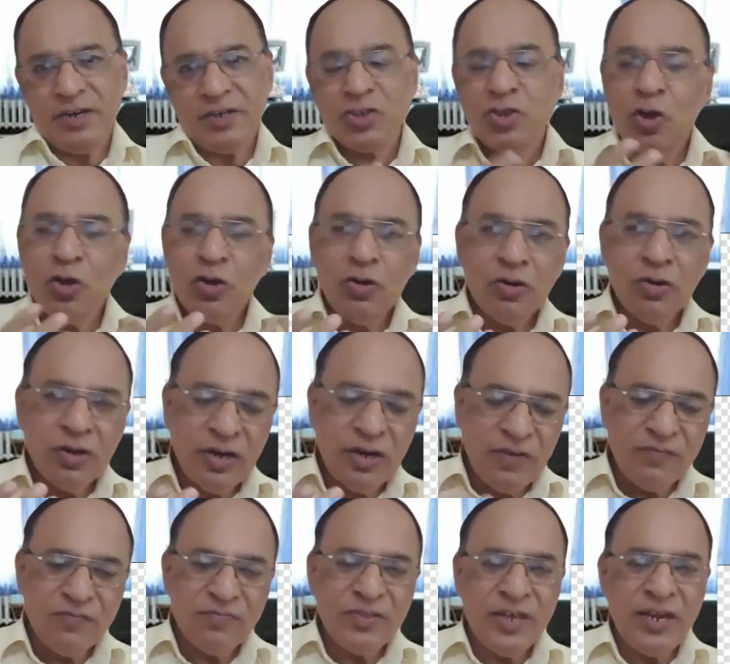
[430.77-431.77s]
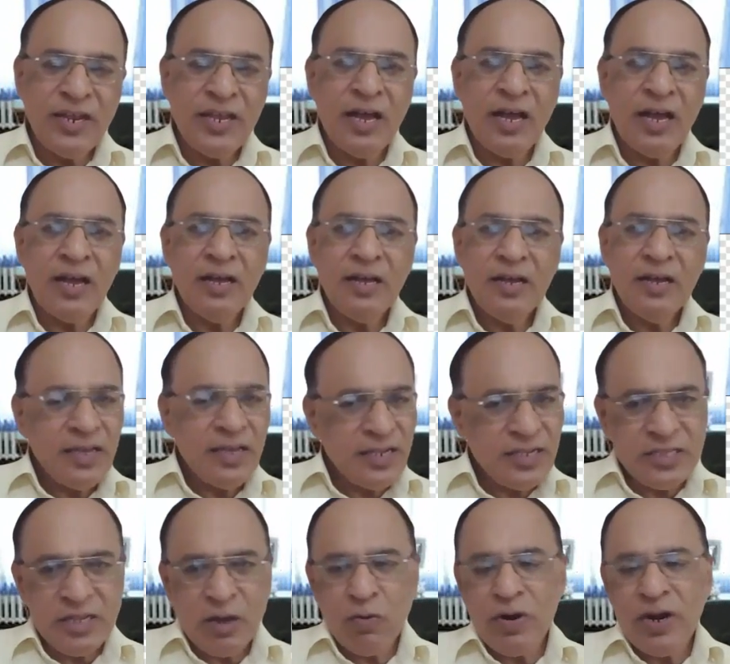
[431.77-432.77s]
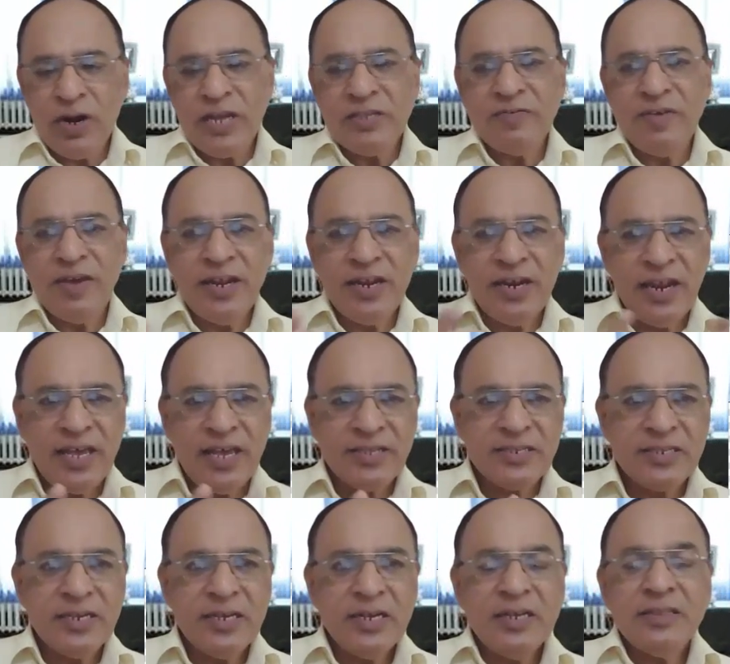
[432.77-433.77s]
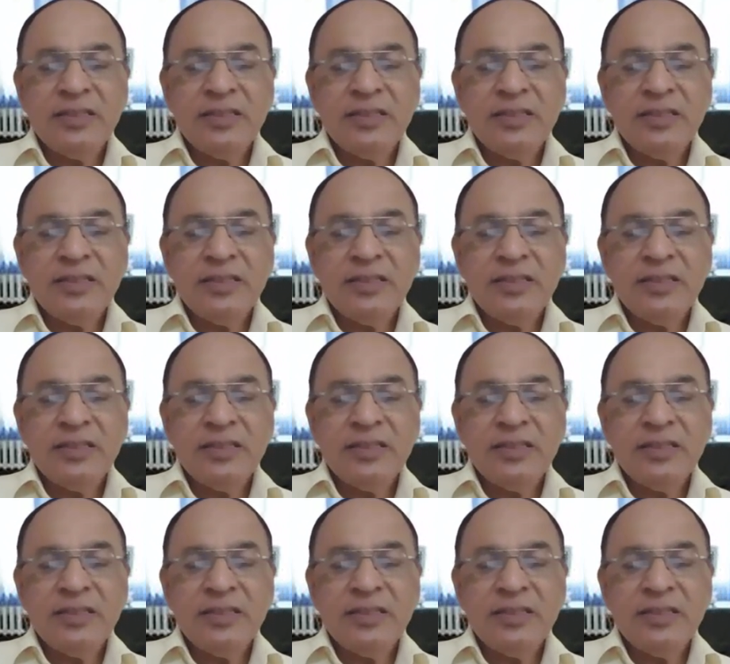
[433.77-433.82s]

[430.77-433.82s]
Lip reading: So diphtheria is nowadays very less.